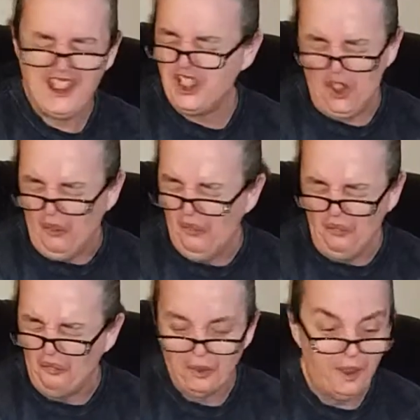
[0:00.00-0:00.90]
I know.
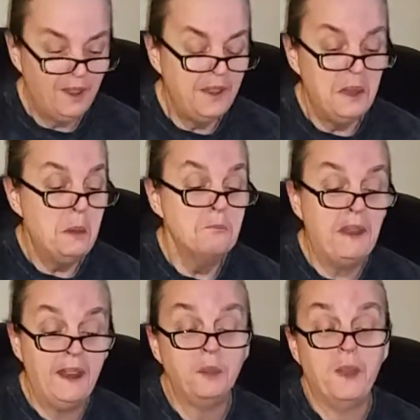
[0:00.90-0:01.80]

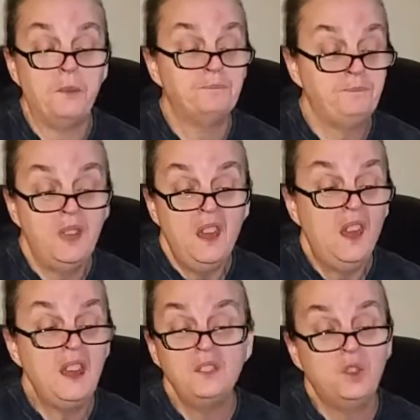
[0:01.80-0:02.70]
But anyway,
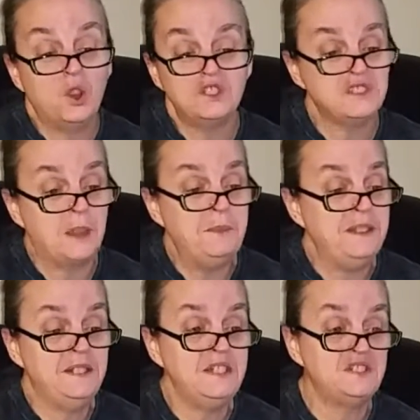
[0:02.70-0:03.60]
and of course, I
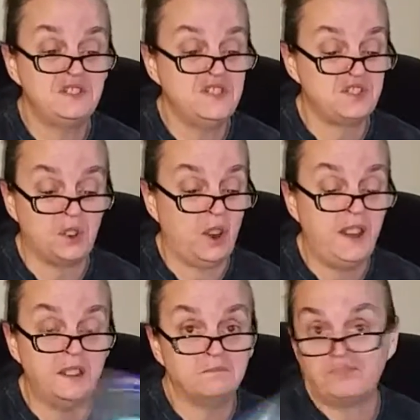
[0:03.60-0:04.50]
mean, these are
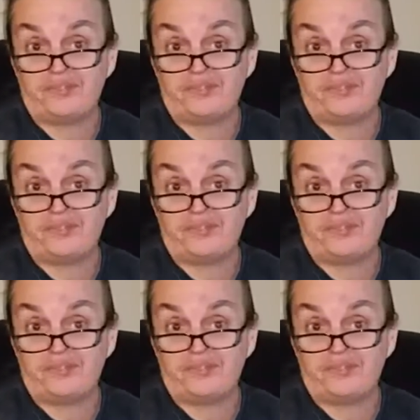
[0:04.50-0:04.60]
great.